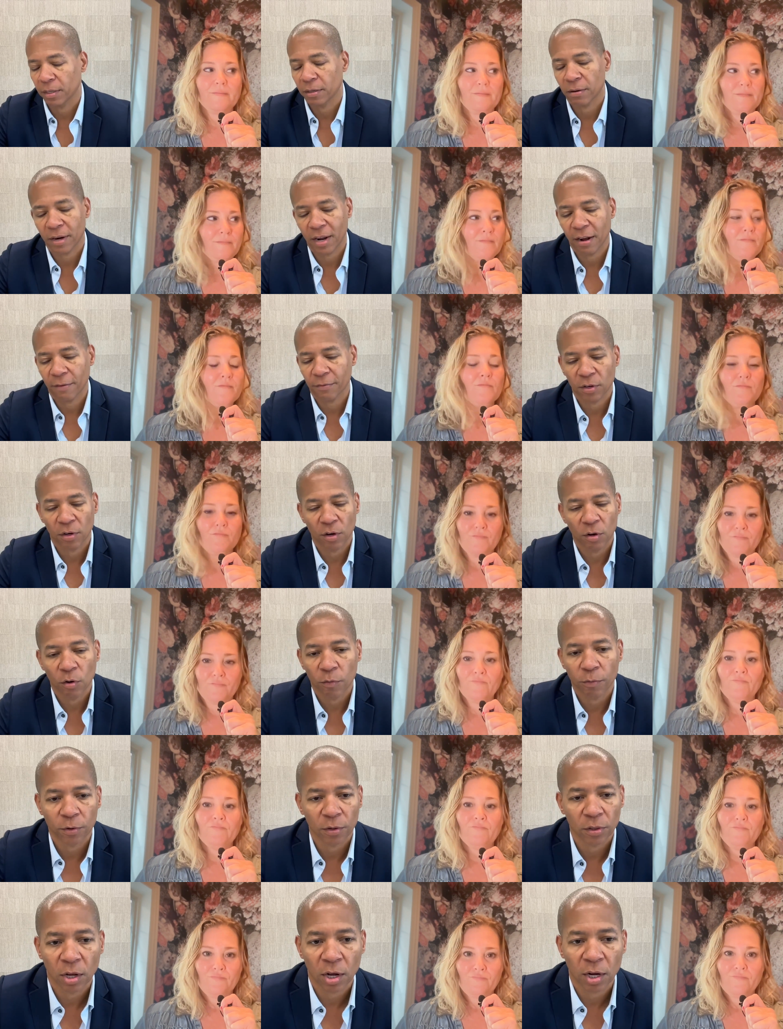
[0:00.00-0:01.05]
Speaker 1: you don't have to
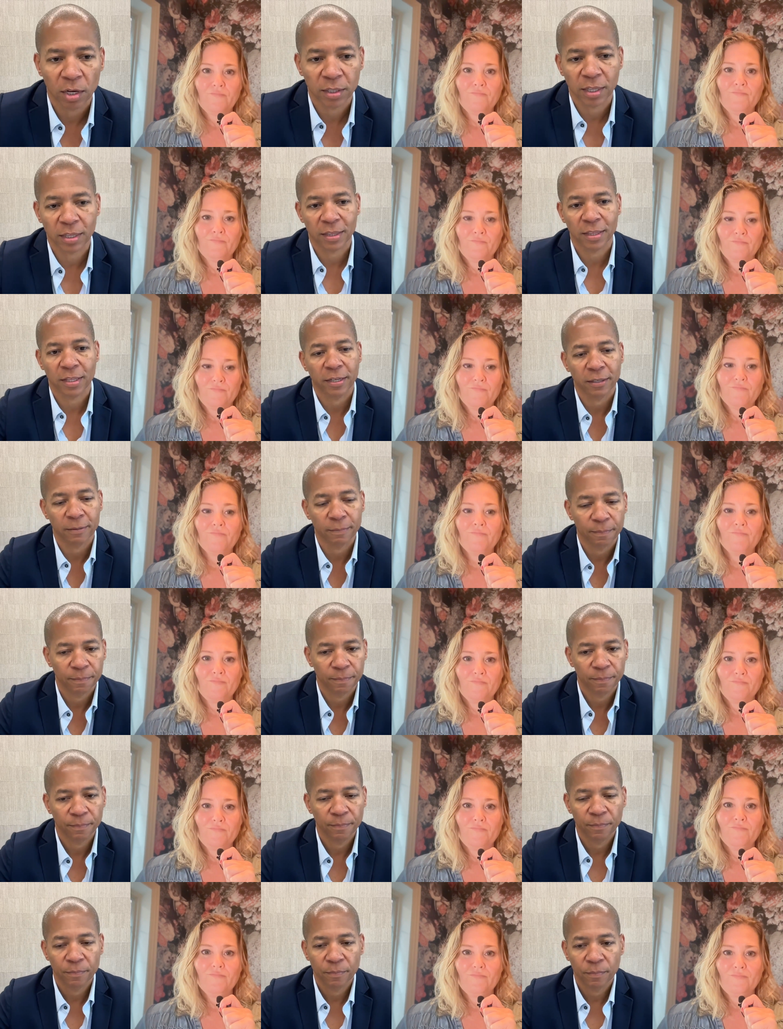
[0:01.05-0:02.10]
overload the thing
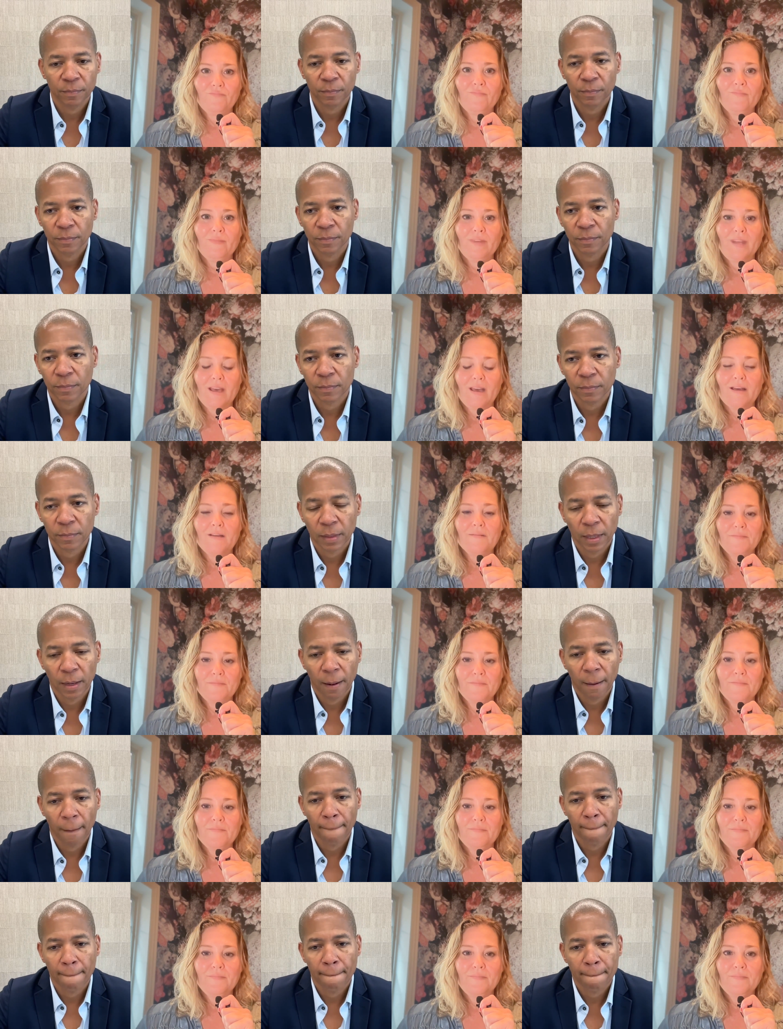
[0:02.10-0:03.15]
Speaker 2: yeah
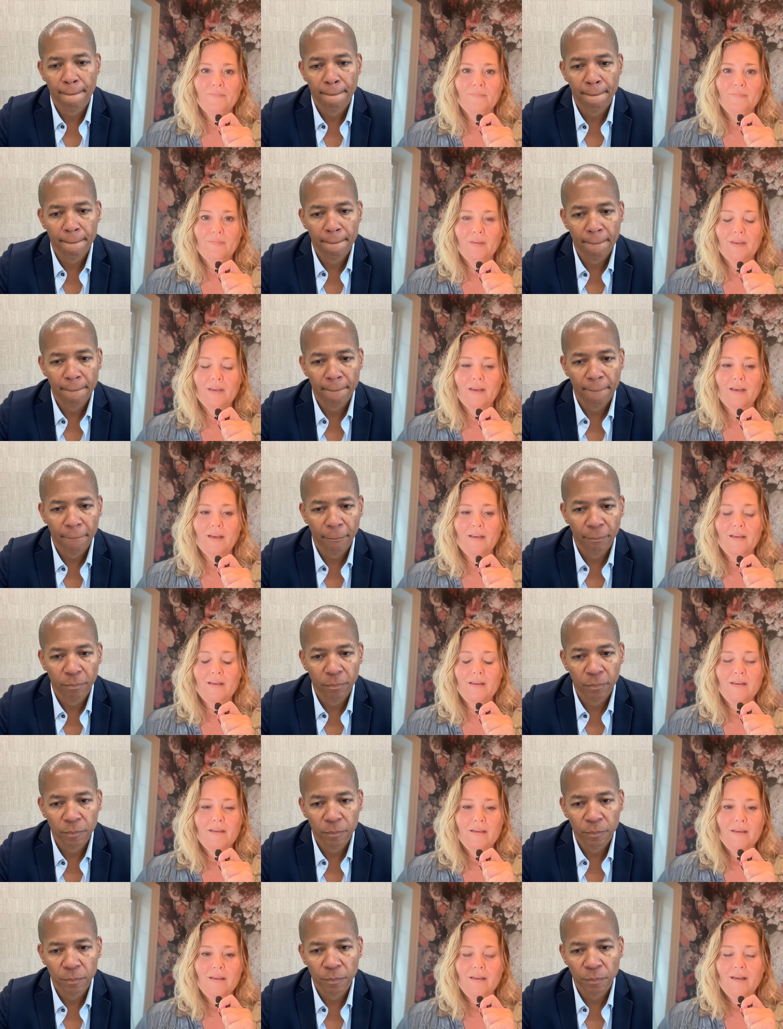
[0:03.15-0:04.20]
yeah
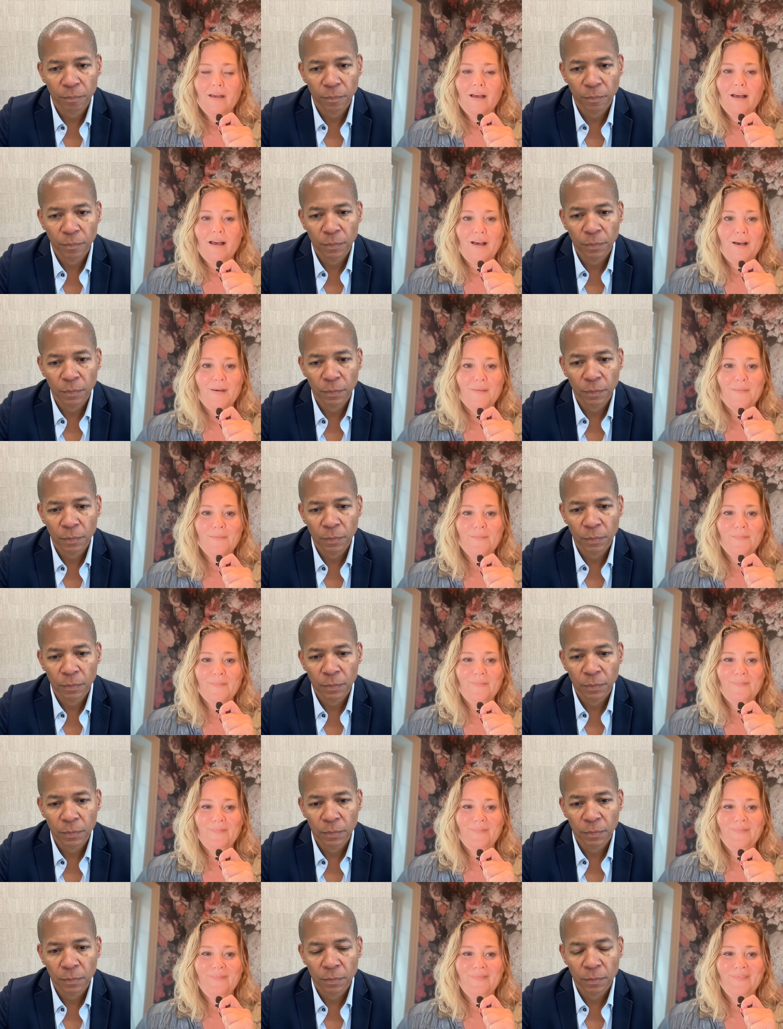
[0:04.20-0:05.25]
um
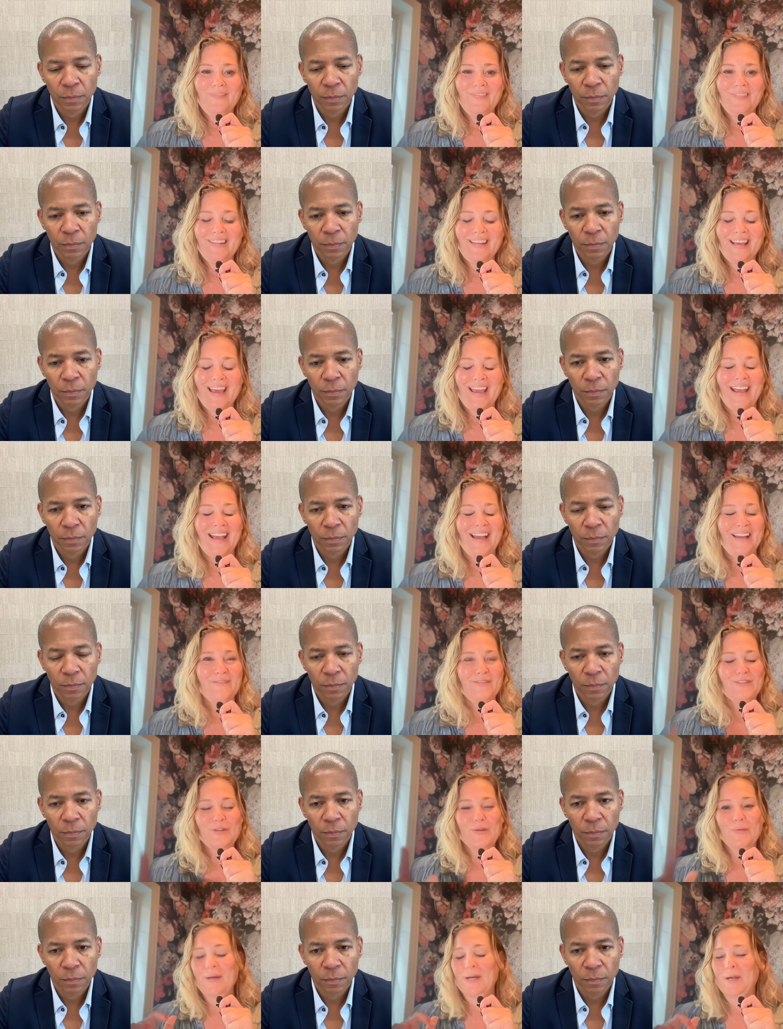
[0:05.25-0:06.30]
I, have
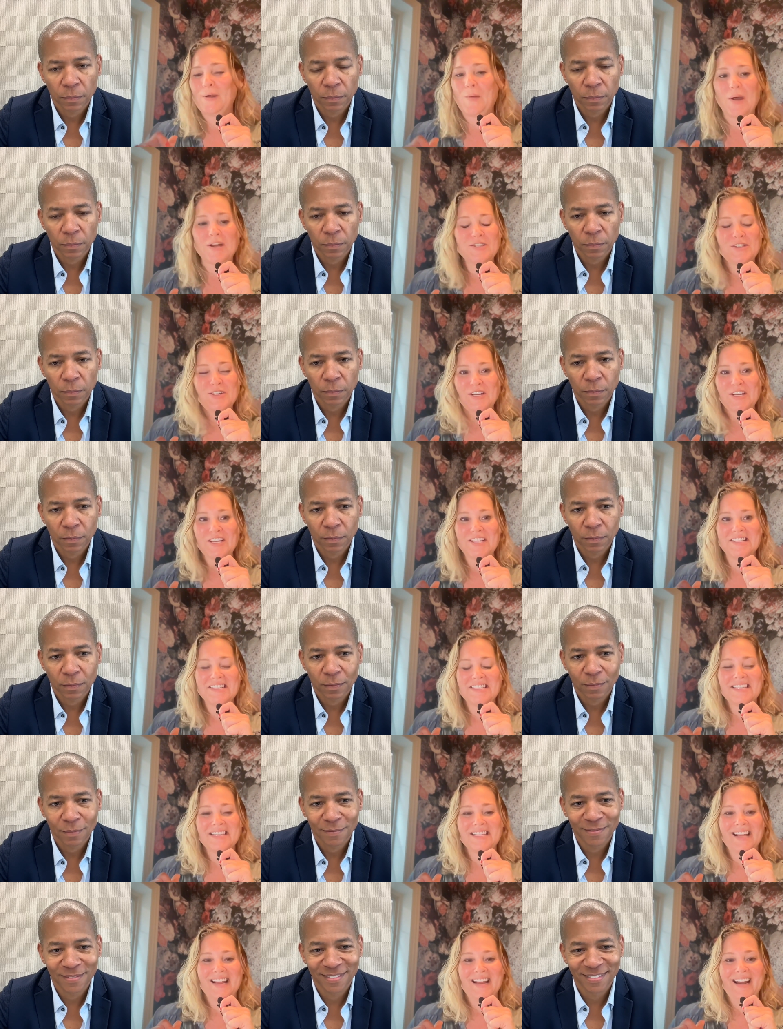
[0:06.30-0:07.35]
so many questions.
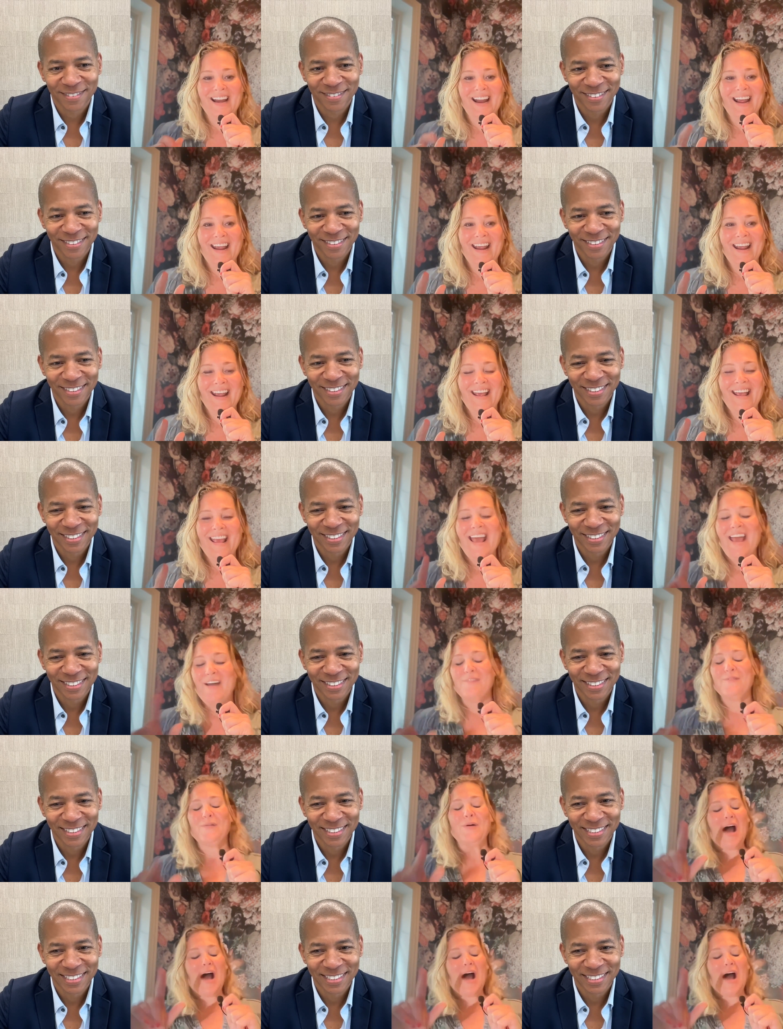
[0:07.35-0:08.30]
Hmm. Well,